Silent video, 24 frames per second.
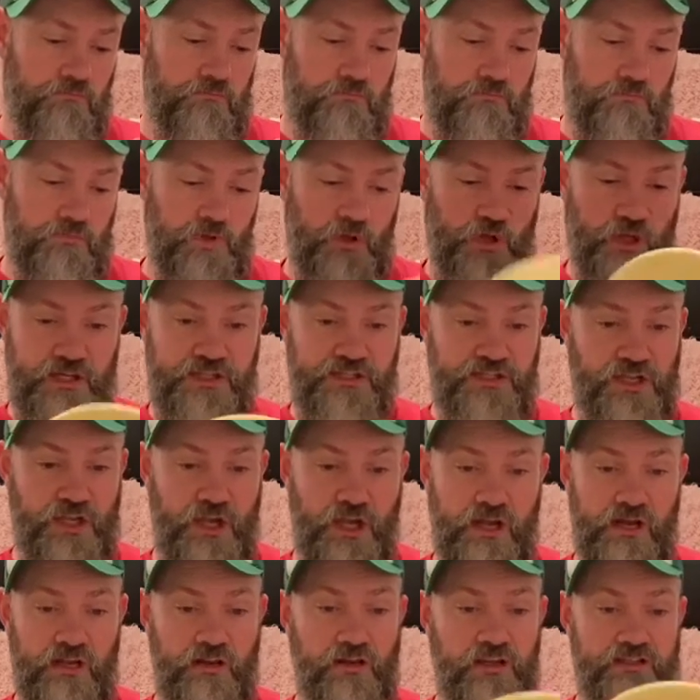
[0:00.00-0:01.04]
looks
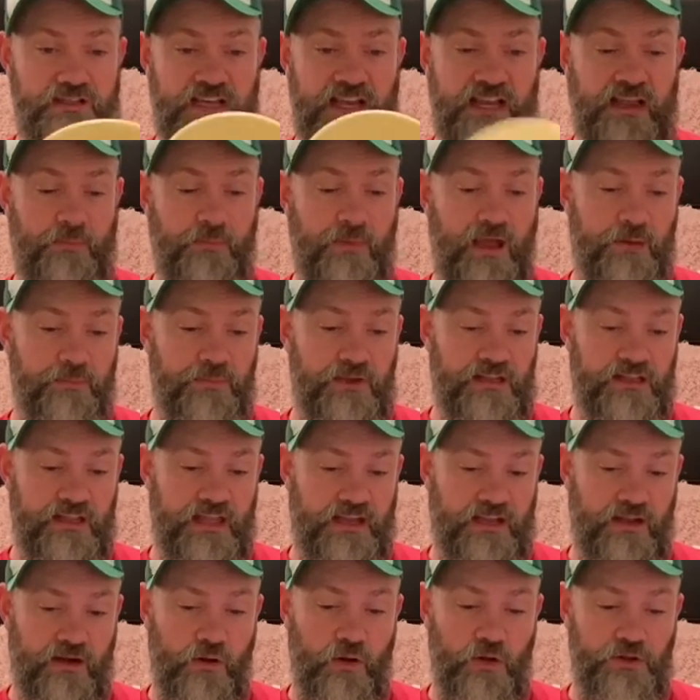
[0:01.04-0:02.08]
good. It looks like it might be
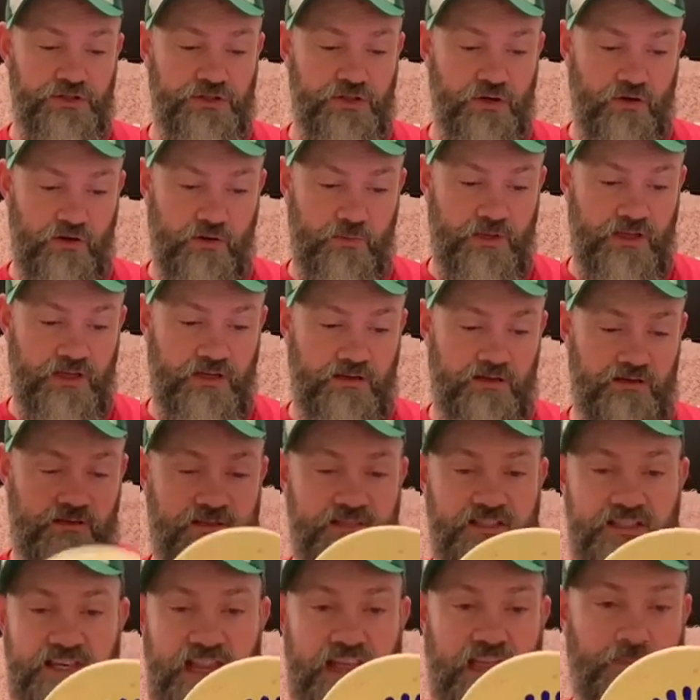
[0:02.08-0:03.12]
like an old tournament
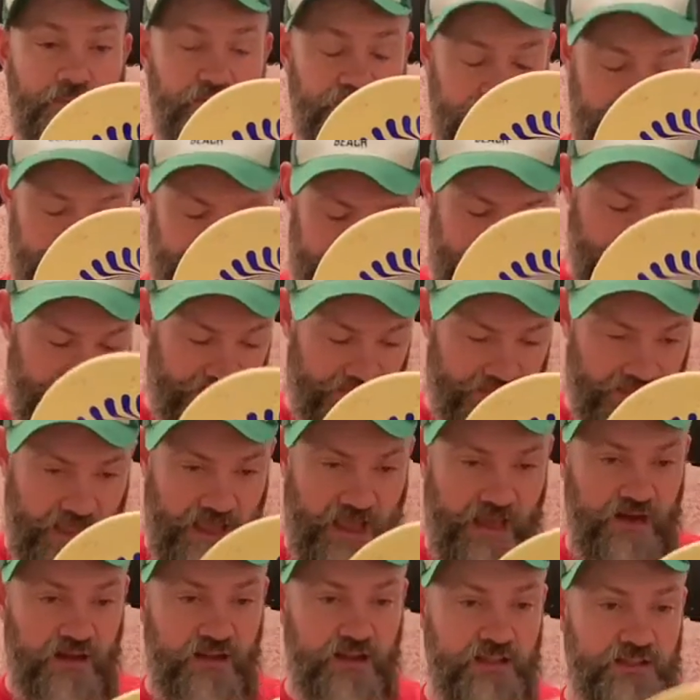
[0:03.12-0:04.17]
stamp or something like
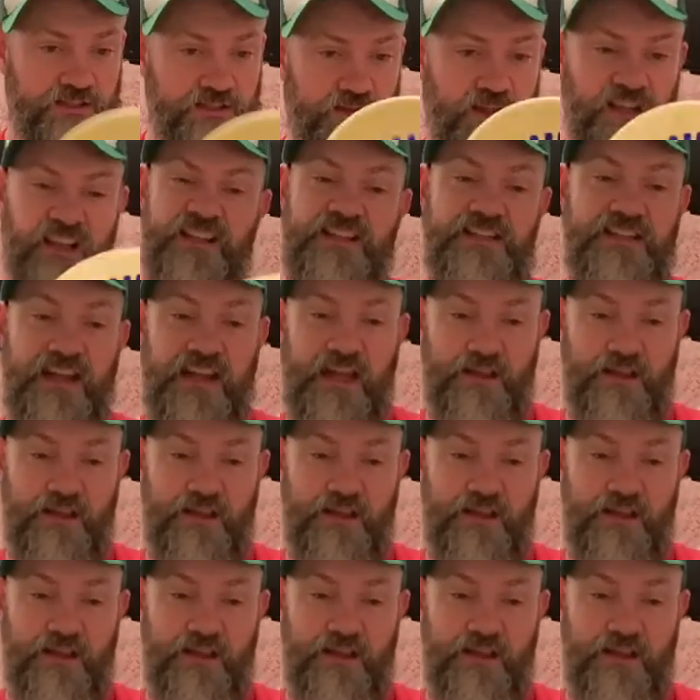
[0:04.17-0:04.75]
that. So I can see how